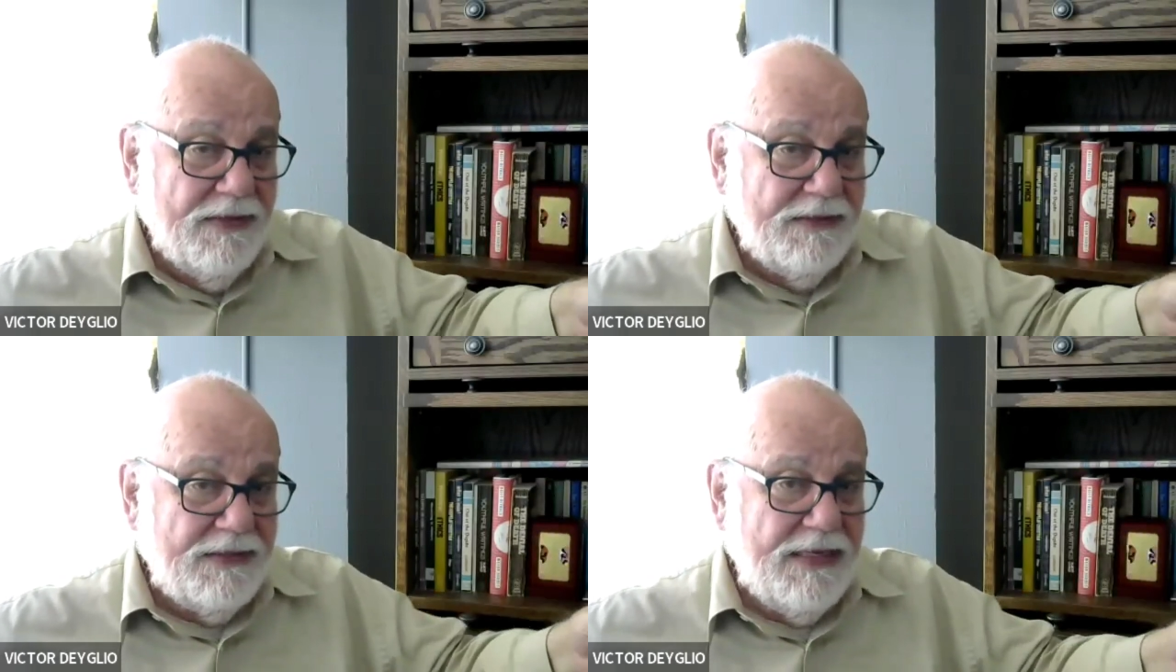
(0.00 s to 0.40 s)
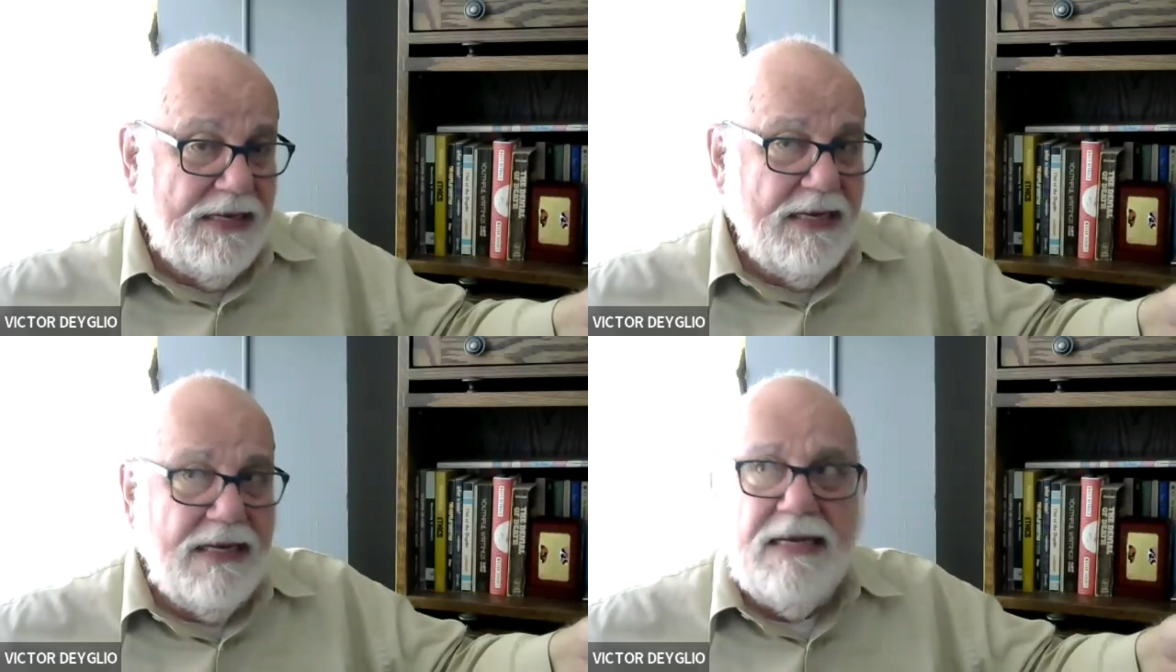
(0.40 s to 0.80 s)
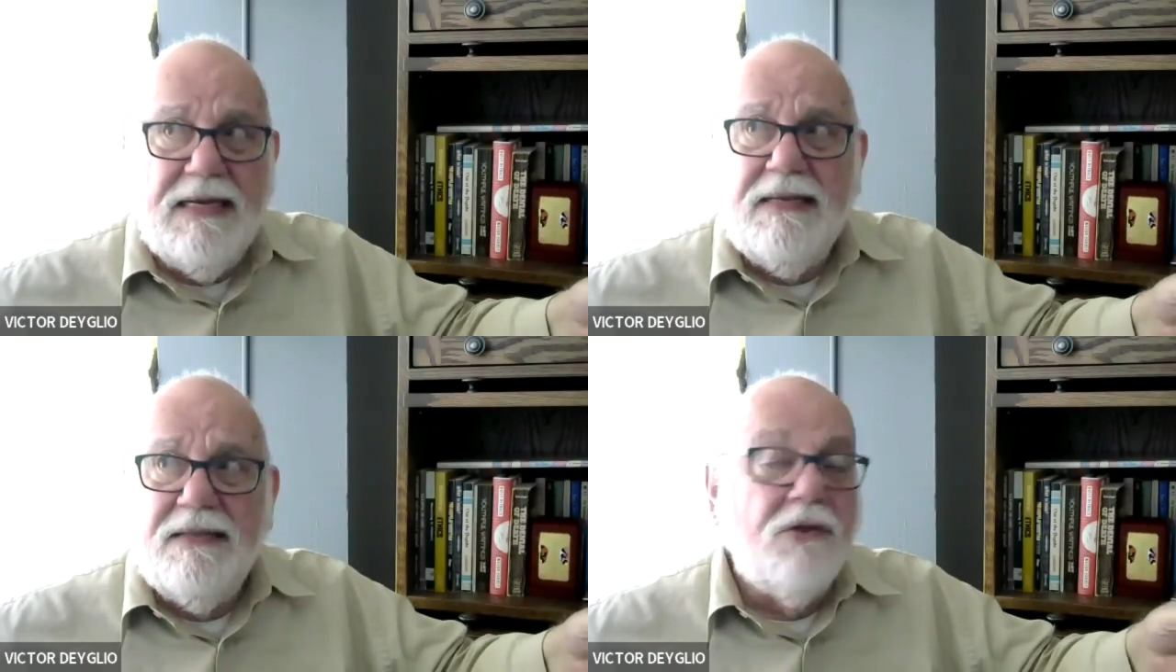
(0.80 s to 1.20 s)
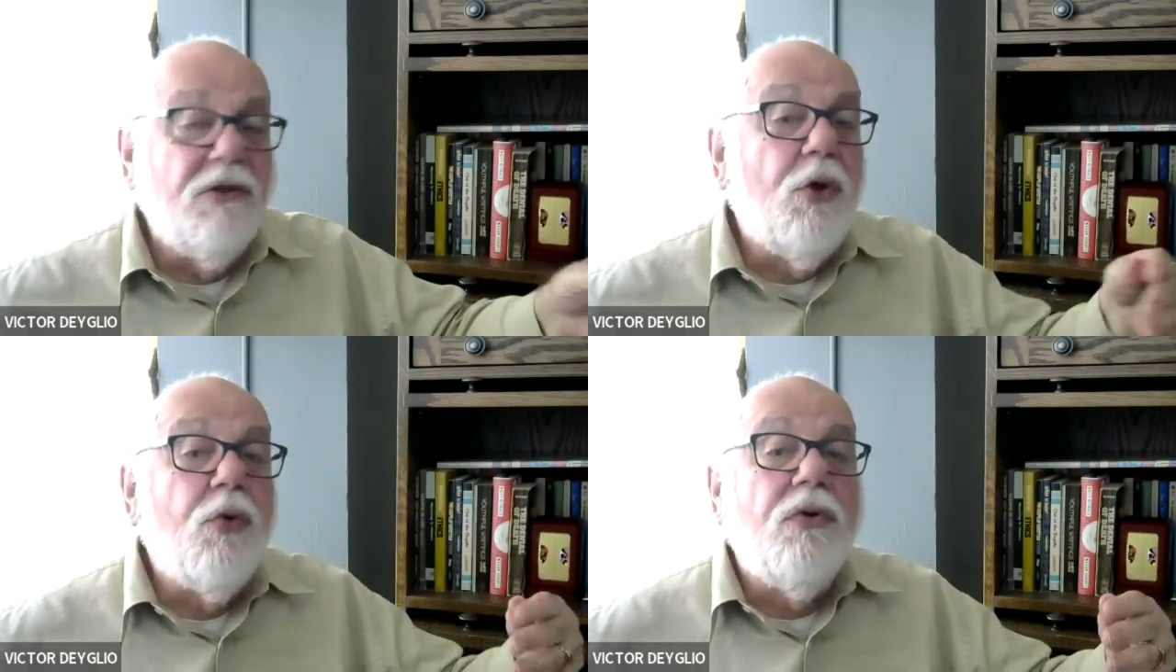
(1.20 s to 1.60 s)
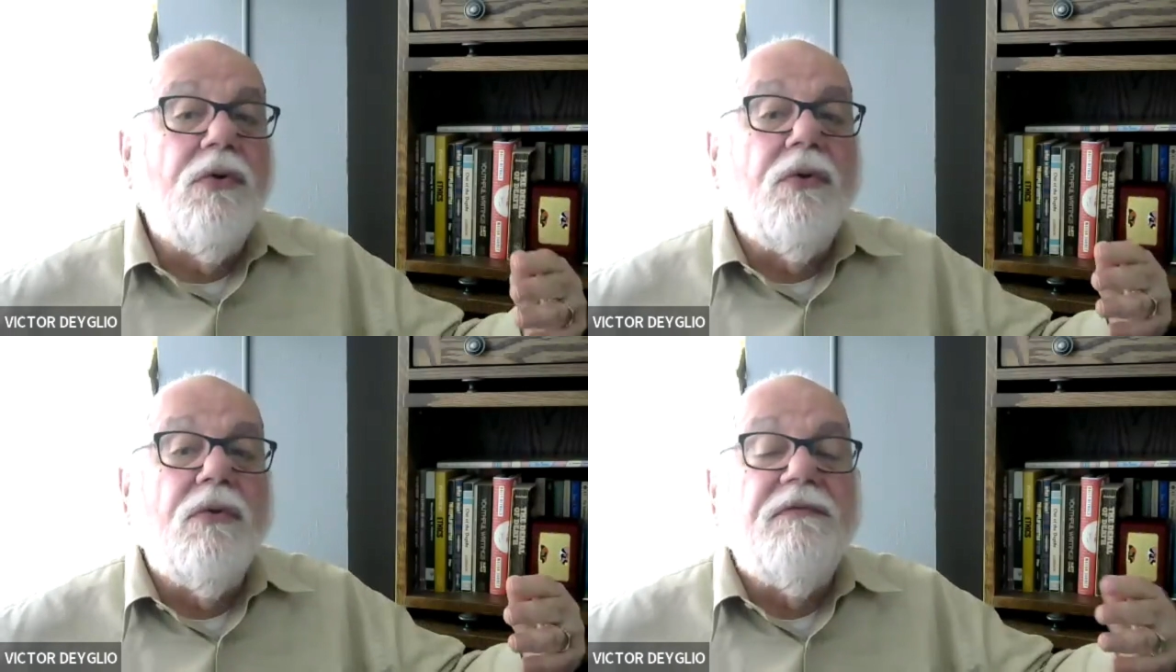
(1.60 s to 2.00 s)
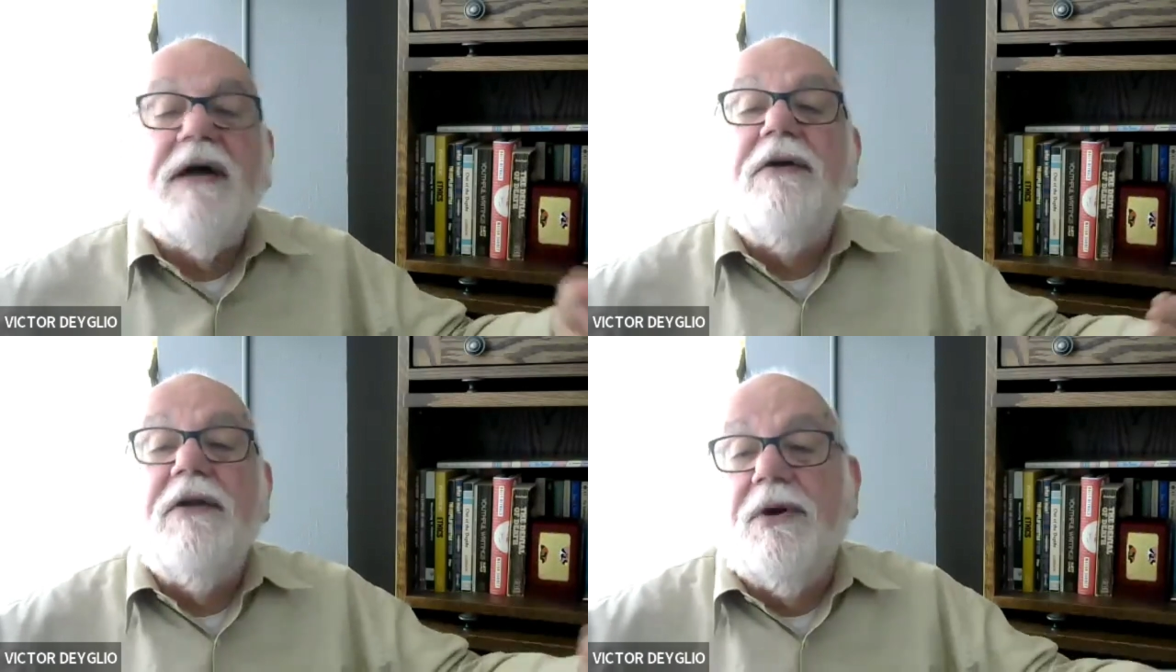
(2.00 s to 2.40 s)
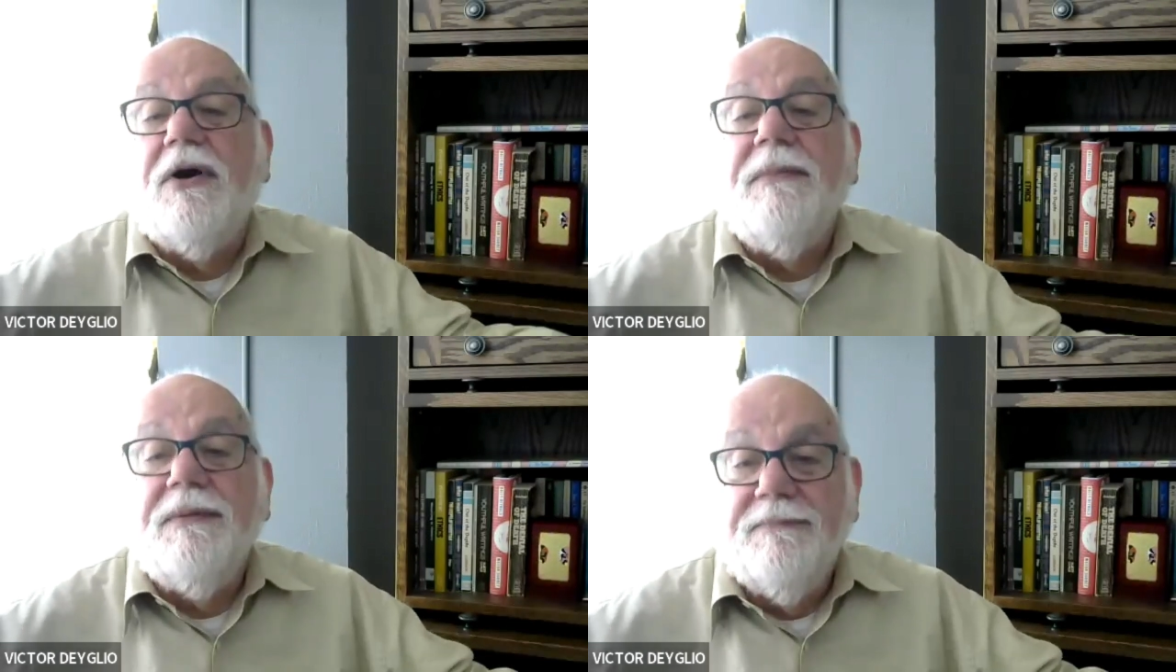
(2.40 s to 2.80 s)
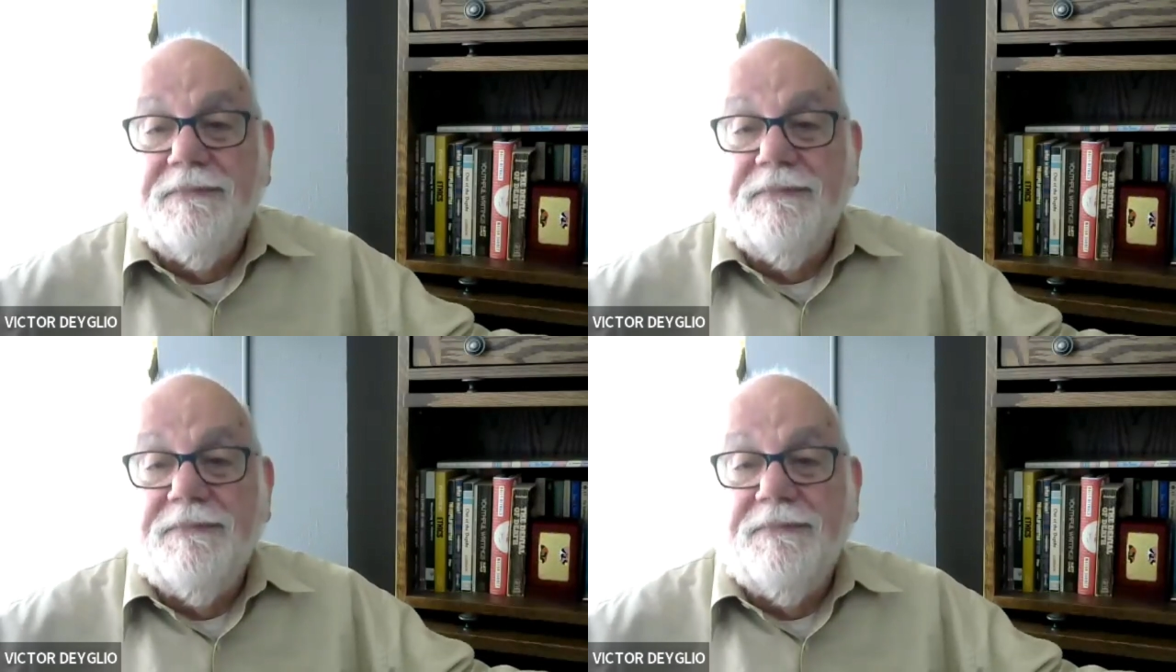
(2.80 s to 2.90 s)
say, the local fire department.